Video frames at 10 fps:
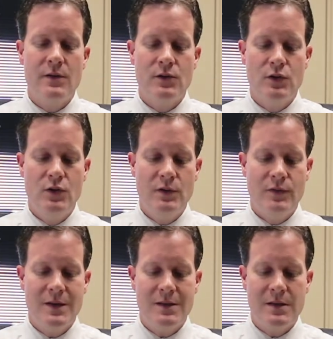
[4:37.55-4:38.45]
These are two
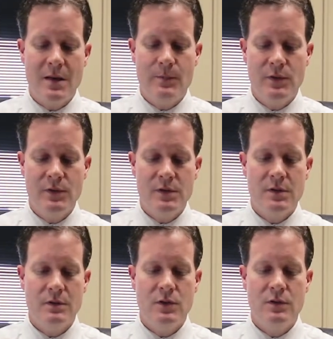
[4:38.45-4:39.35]
different
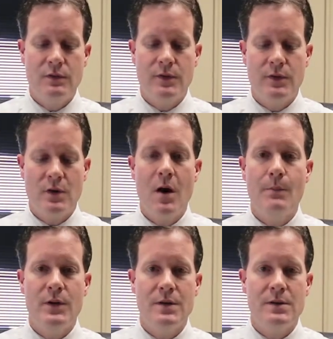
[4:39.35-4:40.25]
examples, two different
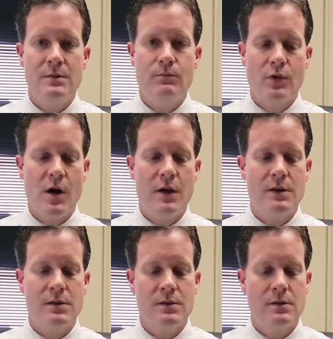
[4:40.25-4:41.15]
companies'
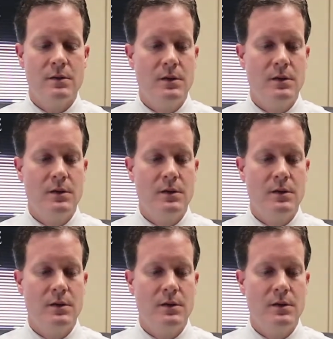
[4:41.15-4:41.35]
products.